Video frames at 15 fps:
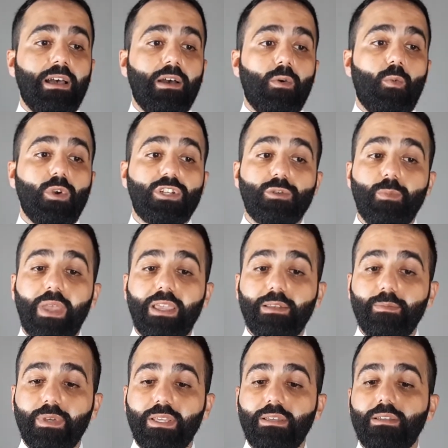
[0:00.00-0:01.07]
which made
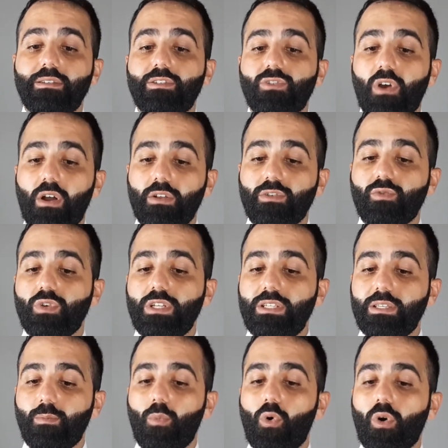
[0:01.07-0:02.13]
me start
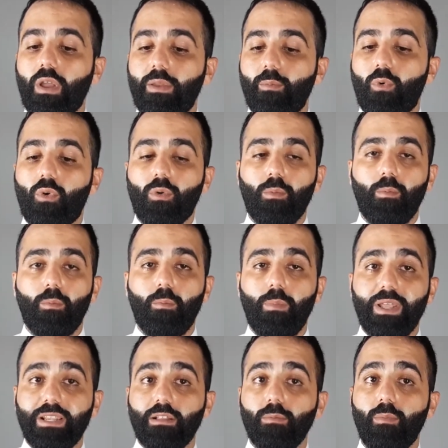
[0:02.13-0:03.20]
reading more and more
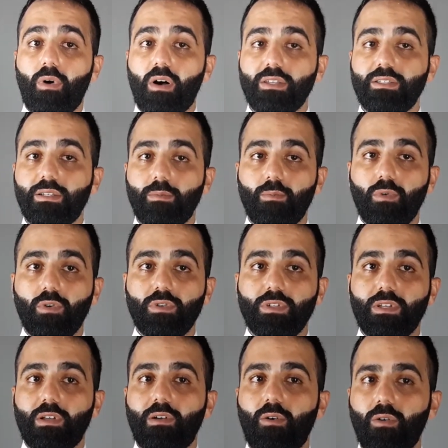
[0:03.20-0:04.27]
medical Bosnian books.
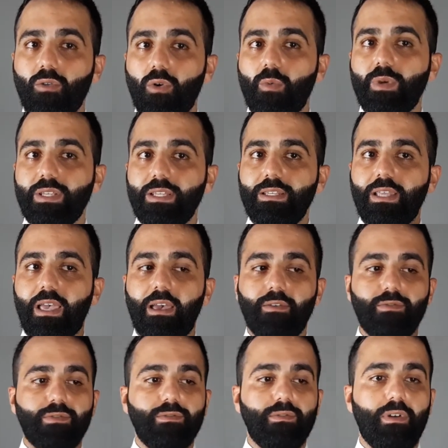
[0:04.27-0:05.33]
Although we did
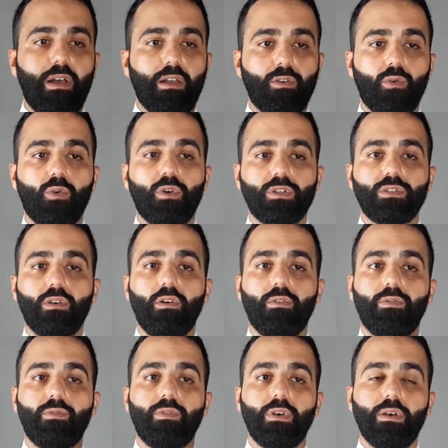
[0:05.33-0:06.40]
have a course of
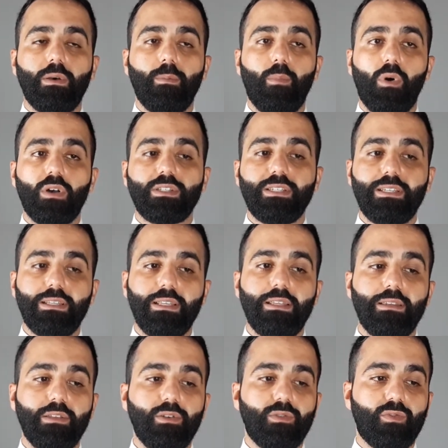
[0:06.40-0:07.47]
Bosnian in
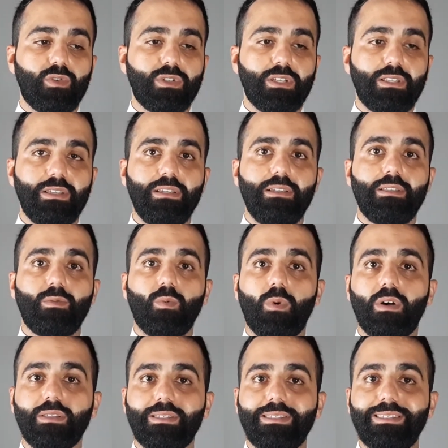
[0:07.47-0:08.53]
the university, it
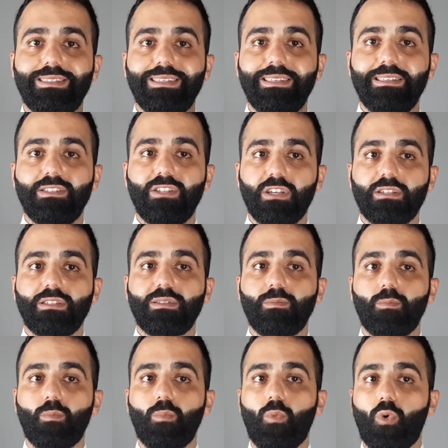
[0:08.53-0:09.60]
was just
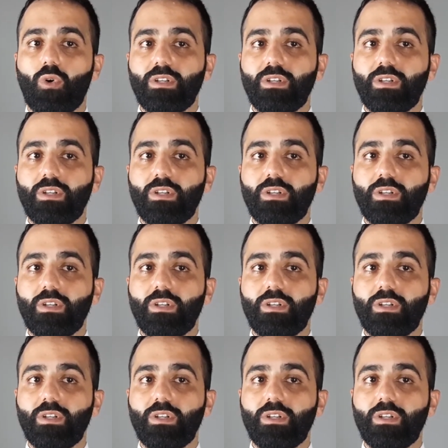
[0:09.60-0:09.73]
more